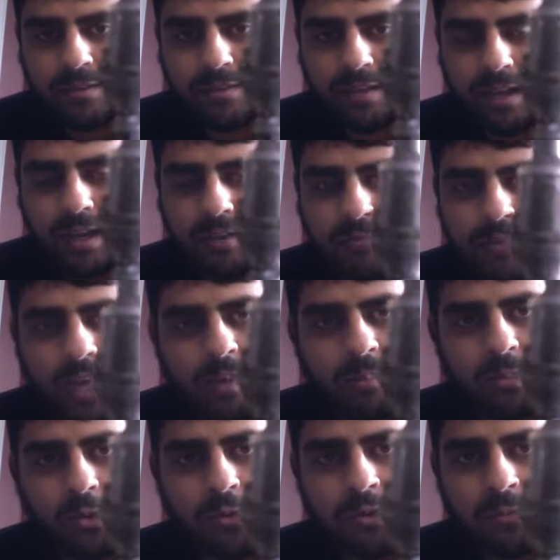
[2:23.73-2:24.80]
I have not
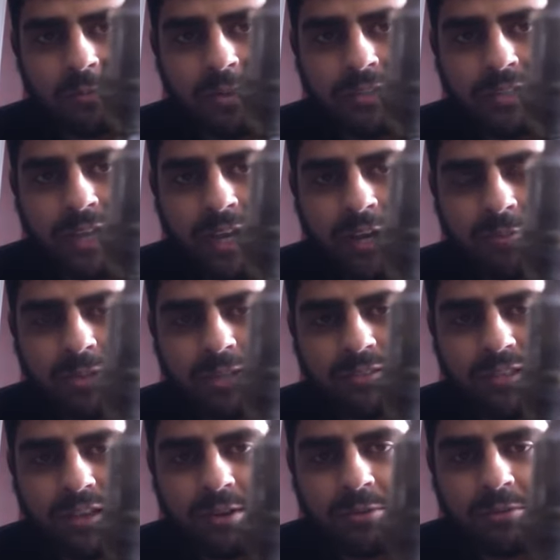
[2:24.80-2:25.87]
broken one down
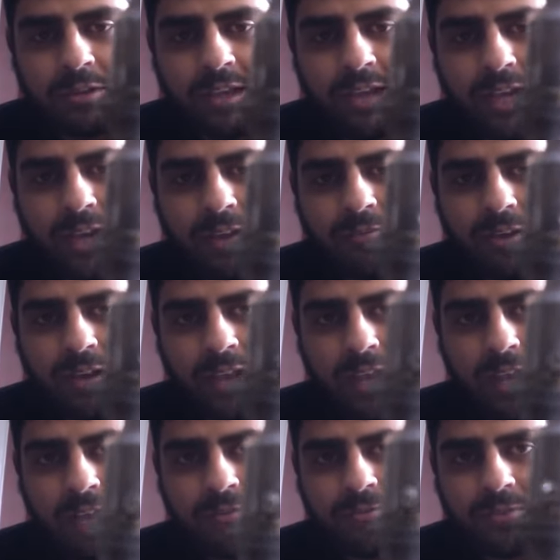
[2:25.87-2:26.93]
because I only have a
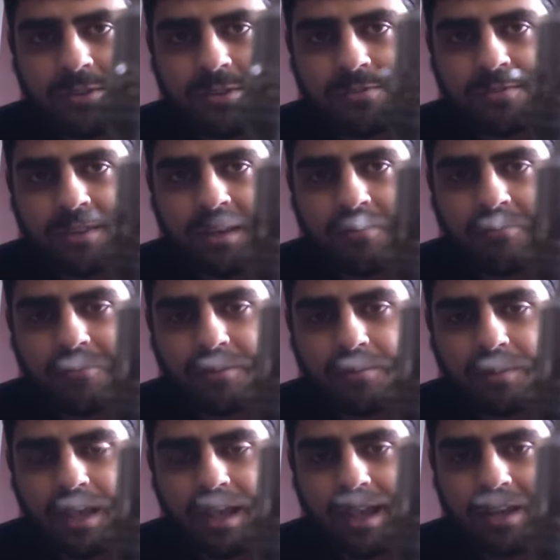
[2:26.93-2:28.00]
handful of them
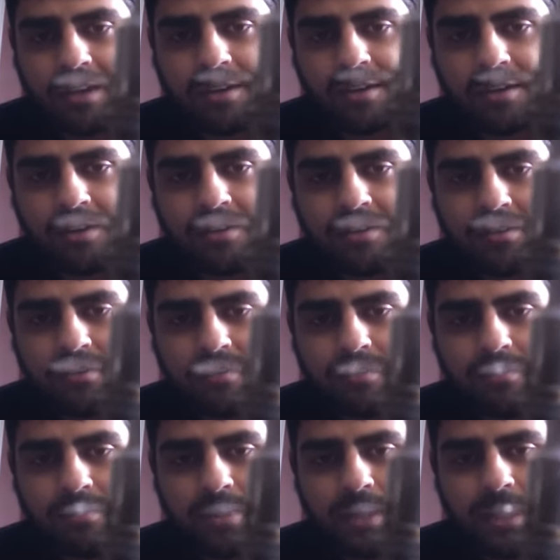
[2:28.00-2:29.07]
from Kanger,
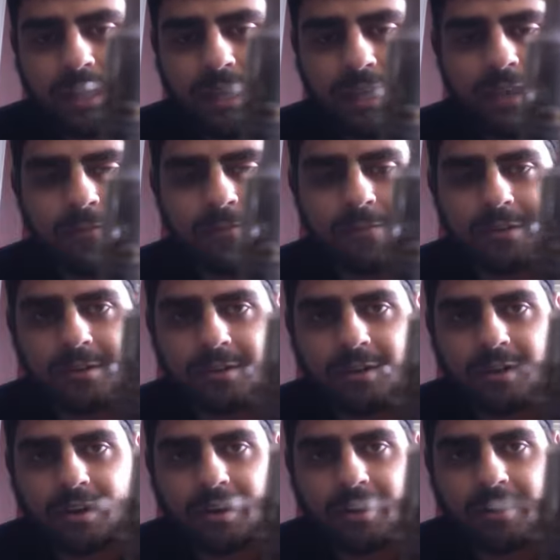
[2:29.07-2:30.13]
but if
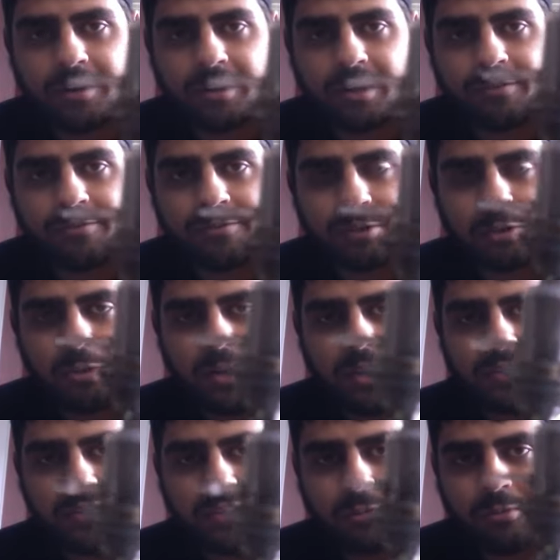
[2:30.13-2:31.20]
there are enough
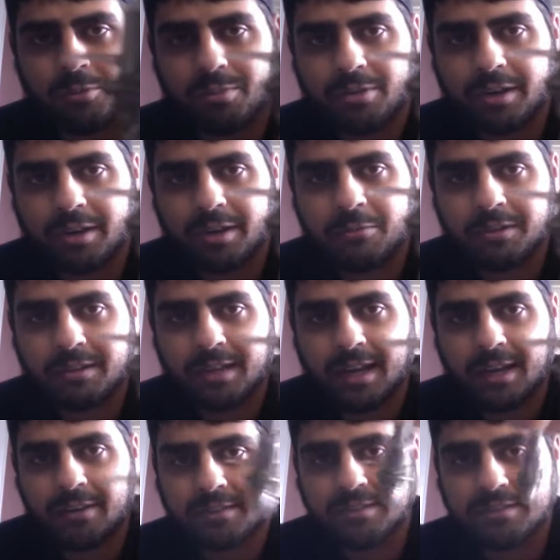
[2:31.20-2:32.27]
requests, I will break one
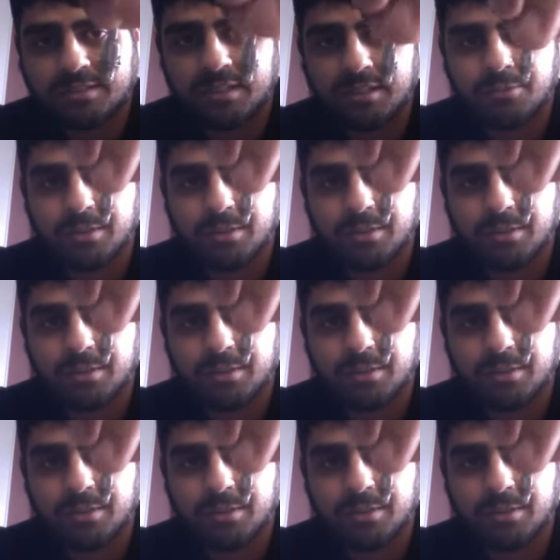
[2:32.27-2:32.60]
down and see